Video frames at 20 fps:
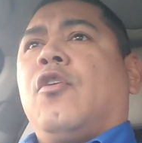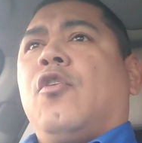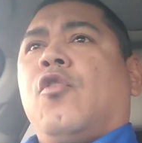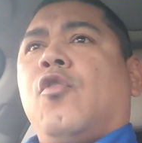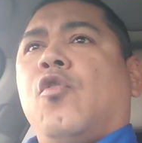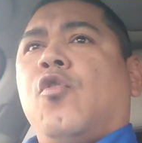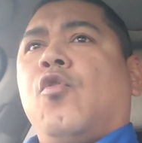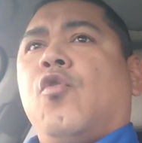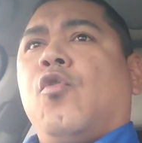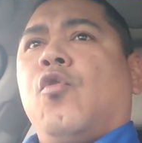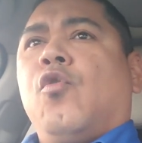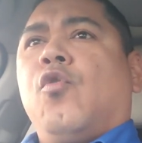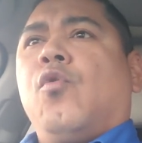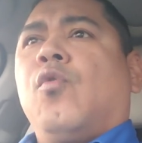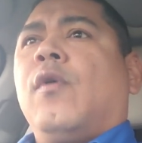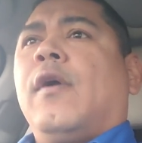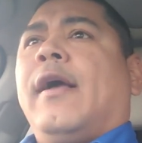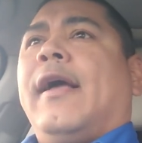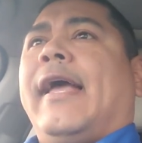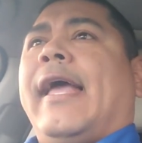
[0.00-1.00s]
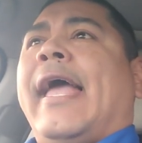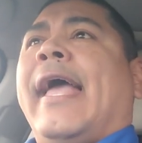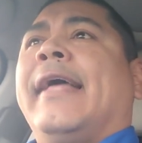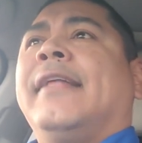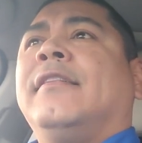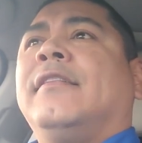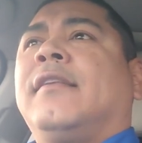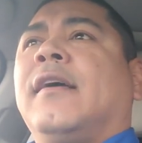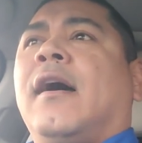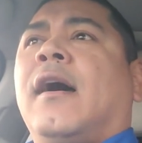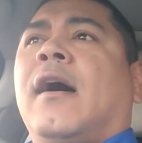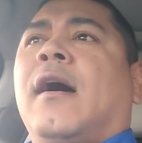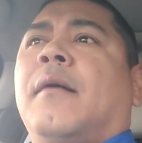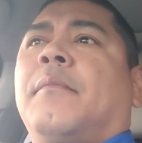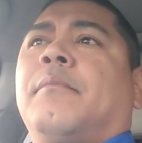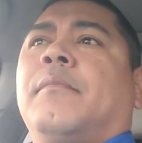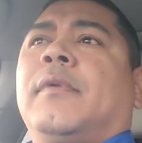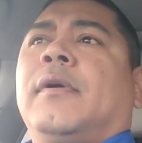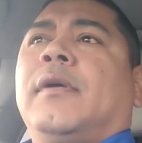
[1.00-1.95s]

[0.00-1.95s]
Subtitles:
who end up